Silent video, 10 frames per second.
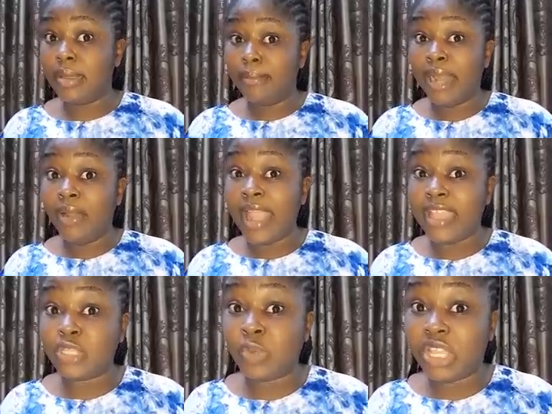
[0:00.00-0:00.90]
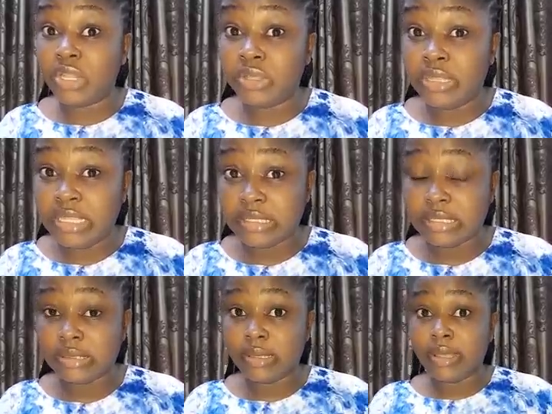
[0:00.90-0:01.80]
My lawyer is working on
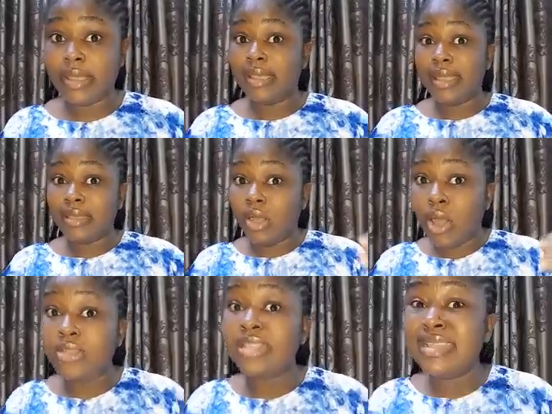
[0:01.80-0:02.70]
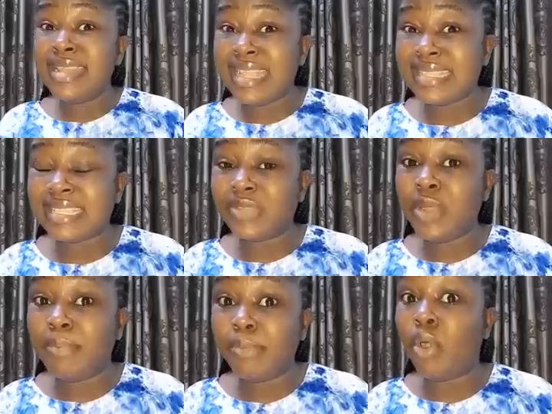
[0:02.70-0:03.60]
this. All the
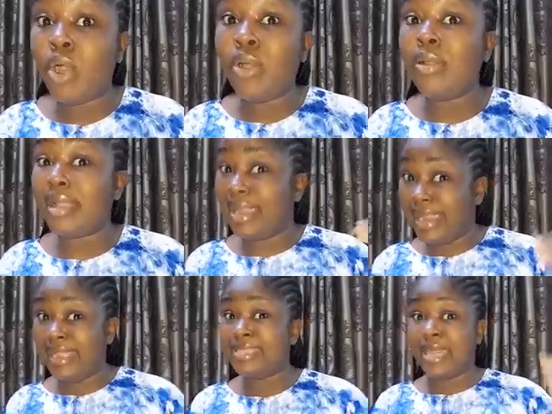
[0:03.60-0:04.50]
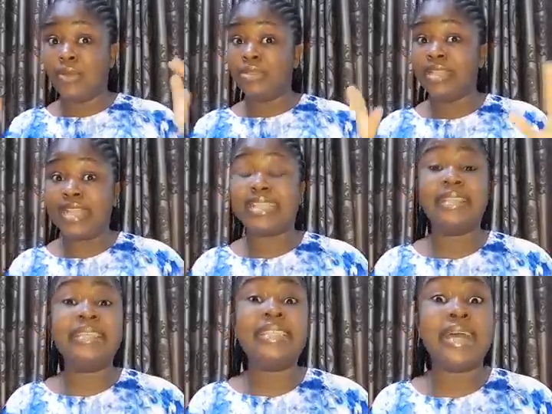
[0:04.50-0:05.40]
necessary people, all ends are on deck,
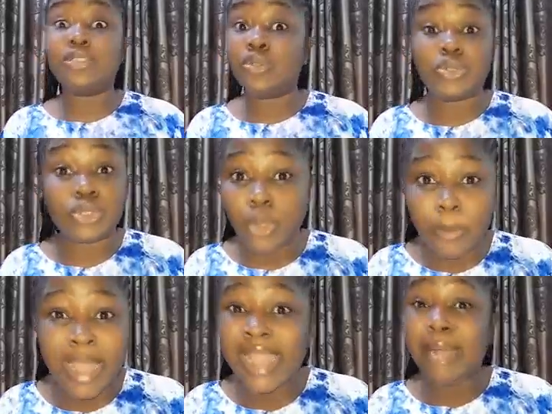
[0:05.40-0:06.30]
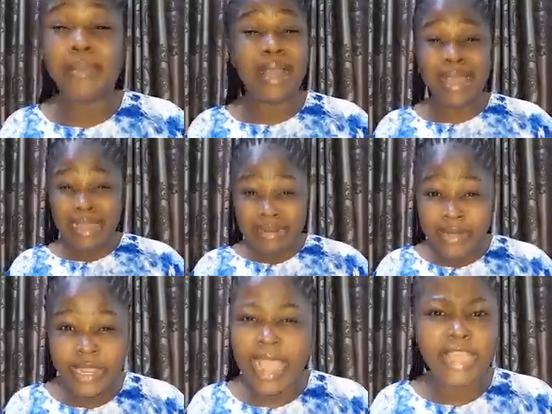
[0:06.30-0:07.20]
and this has to stop. I am
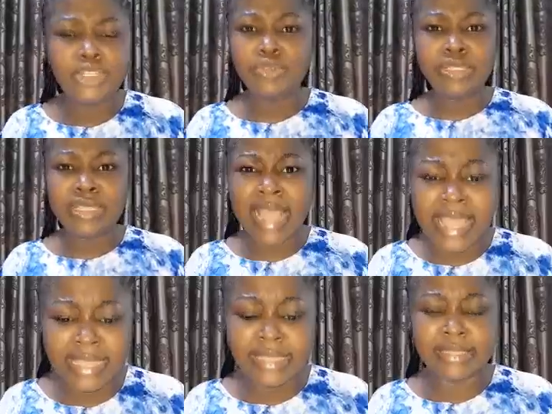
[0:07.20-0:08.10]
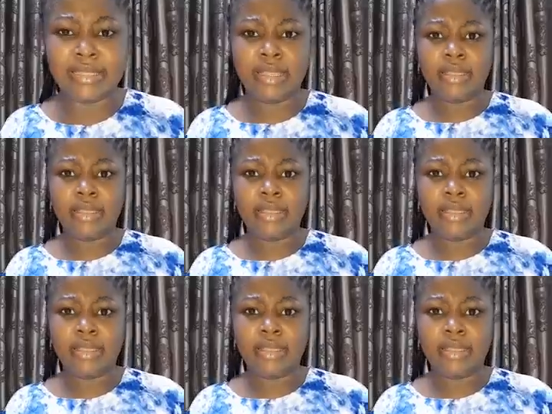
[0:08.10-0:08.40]
angry. I don't like it.